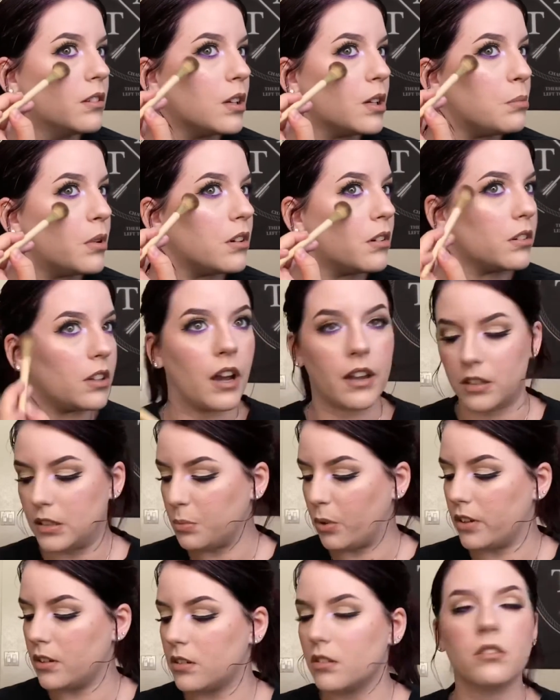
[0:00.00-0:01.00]
I put it on the highest
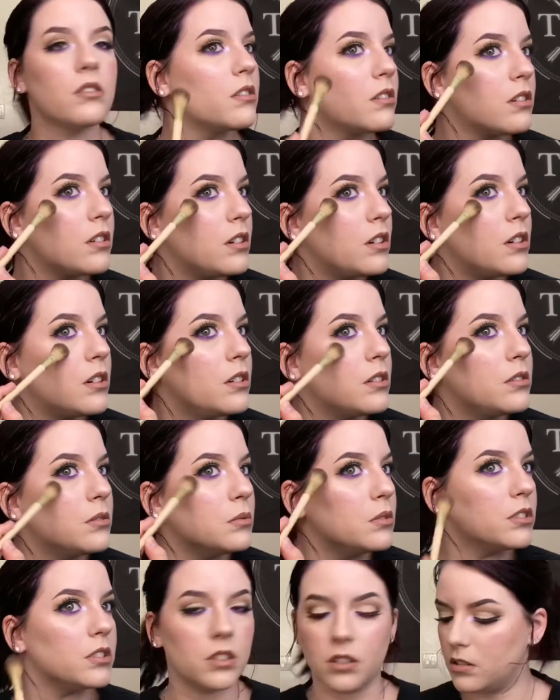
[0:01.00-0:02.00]
point,
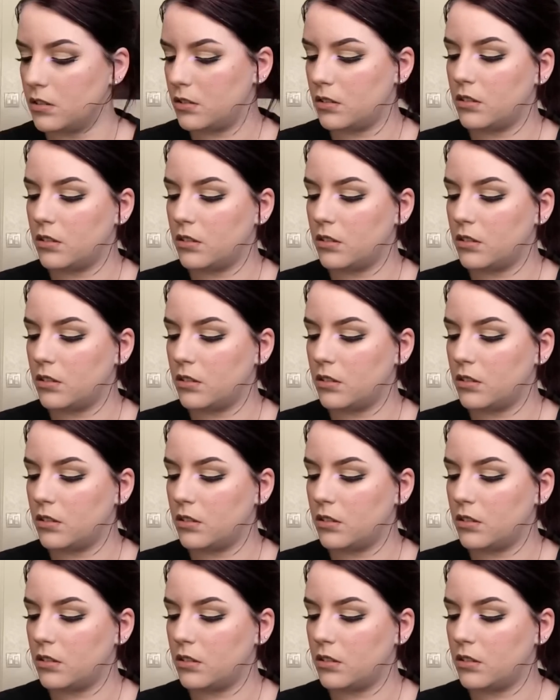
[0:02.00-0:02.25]
which is here.